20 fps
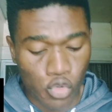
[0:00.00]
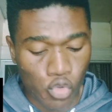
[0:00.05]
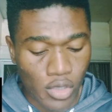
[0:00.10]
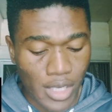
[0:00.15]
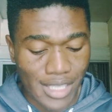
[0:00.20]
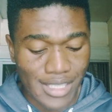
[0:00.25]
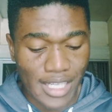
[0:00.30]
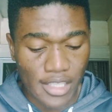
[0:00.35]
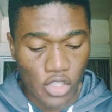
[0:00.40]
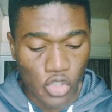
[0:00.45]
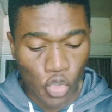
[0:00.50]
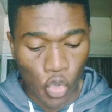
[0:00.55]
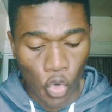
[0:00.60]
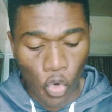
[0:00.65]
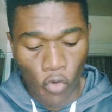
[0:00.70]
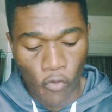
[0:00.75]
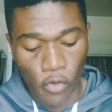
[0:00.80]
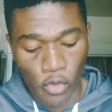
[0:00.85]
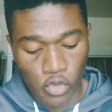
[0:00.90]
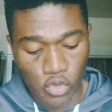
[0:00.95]
So guys, that is
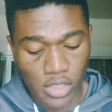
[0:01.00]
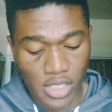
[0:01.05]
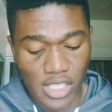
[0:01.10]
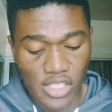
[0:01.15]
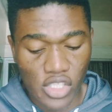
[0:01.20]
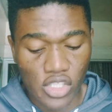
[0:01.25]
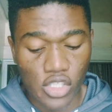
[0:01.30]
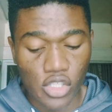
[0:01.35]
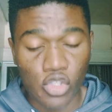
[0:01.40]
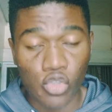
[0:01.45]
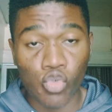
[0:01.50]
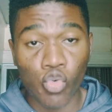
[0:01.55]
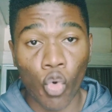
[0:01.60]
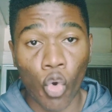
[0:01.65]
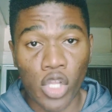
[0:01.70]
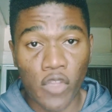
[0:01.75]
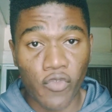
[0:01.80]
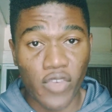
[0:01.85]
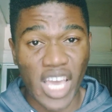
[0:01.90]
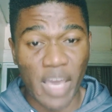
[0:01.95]
all for today. This is the 2
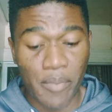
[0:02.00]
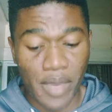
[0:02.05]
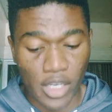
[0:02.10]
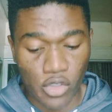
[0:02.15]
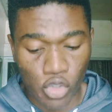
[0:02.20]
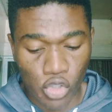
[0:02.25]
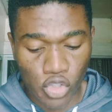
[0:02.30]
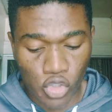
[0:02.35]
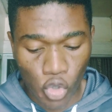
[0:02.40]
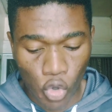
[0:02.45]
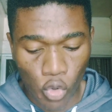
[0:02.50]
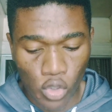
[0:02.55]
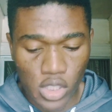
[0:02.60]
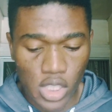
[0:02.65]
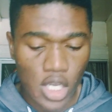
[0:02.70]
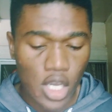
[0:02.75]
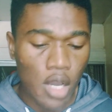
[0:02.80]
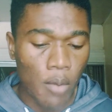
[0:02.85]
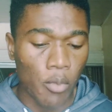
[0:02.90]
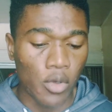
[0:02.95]
odd VIP I just called.
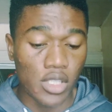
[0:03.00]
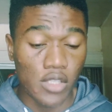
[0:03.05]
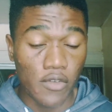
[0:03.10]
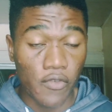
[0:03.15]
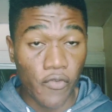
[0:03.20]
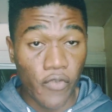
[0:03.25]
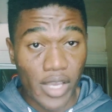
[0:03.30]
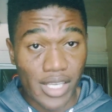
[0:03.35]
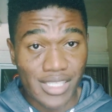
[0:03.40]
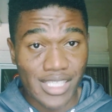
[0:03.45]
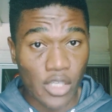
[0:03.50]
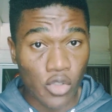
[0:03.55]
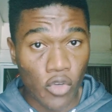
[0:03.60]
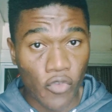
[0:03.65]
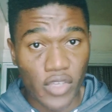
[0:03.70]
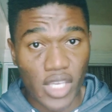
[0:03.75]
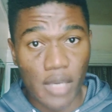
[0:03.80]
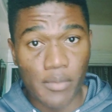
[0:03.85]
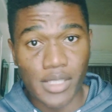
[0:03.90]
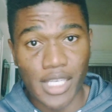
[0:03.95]
But the first set
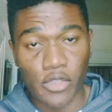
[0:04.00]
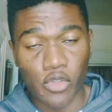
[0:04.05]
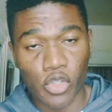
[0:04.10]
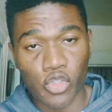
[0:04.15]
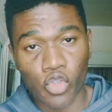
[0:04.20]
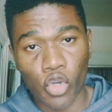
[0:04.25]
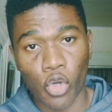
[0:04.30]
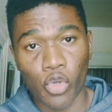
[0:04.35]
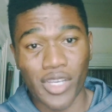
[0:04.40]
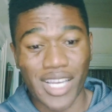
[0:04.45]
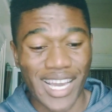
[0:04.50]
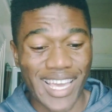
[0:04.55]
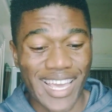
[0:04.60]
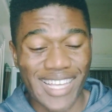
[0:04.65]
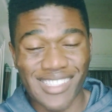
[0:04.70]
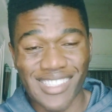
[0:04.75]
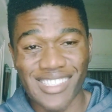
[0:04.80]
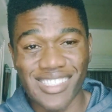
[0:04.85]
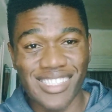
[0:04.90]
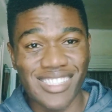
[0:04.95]
of games I just called, you can
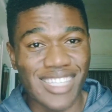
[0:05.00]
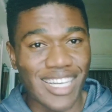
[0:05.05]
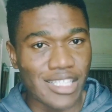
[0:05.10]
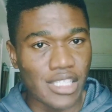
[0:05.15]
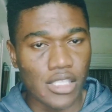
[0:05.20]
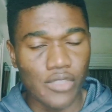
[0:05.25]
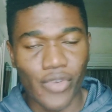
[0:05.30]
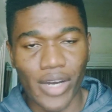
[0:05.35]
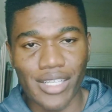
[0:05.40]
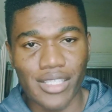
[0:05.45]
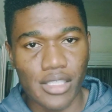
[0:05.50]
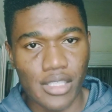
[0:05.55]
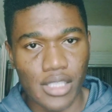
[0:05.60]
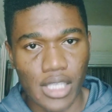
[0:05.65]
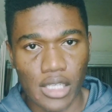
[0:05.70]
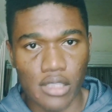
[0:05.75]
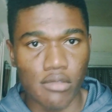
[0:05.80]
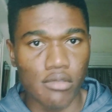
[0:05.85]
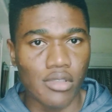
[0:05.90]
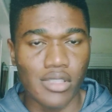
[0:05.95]
edit it and divide it
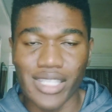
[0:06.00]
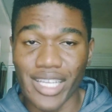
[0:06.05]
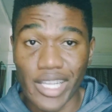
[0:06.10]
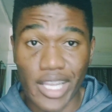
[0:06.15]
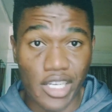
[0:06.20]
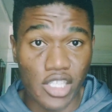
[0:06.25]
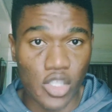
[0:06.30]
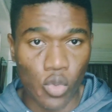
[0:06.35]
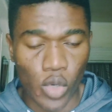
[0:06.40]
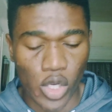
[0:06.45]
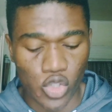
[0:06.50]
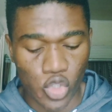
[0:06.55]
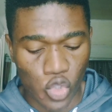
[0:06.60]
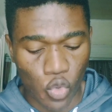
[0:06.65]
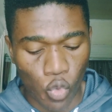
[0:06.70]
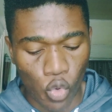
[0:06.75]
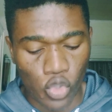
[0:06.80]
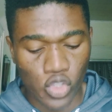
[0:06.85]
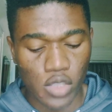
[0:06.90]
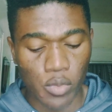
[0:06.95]
and select the ones you
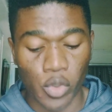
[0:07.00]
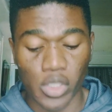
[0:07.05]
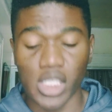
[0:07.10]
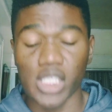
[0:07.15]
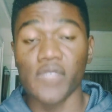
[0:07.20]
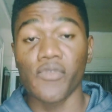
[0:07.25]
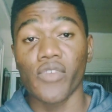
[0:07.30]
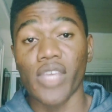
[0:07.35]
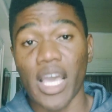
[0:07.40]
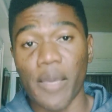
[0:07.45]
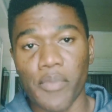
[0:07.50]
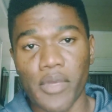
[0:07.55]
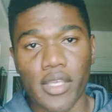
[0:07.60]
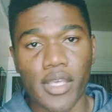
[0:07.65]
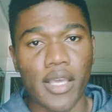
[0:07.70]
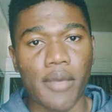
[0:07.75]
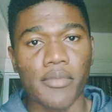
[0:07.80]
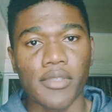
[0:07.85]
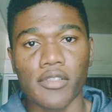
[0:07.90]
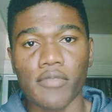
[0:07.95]
want. But these VIP
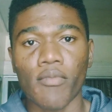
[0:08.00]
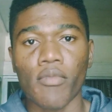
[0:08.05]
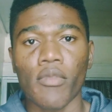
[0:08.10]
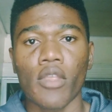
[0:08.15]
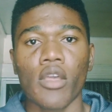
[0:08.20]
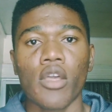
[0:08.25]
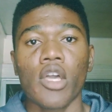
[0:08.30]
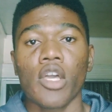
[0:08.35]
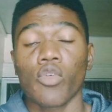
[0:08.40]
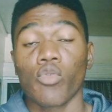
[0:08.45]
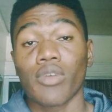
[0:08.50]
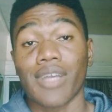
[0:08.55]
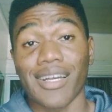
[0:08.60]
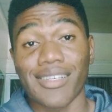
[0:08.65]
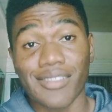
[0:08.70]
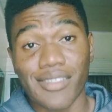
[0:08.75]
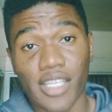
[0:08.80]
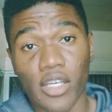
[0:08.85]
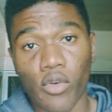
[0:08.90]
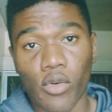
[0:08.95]
games, you can
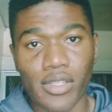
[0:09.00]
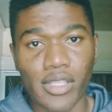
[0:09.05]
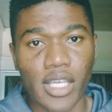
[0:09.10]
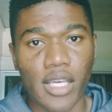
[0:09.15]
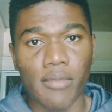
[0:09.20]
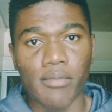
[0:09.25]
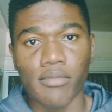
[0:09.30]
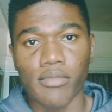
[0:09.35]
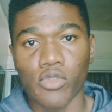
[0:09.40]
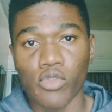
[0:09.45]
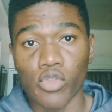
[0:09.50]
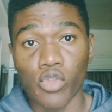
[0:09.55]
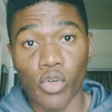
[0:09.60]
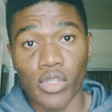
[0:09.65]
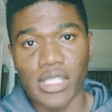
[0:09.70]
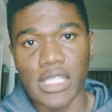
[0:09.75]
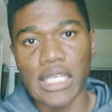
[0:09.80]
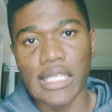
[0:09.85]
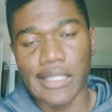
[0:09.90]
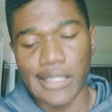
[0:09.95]
stick on them to your
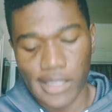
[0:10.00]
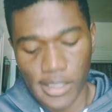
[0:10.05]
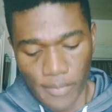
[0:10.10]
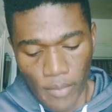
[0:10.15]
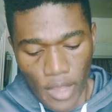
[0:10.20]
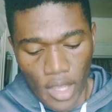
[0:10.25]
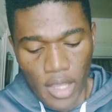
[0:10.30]
taste.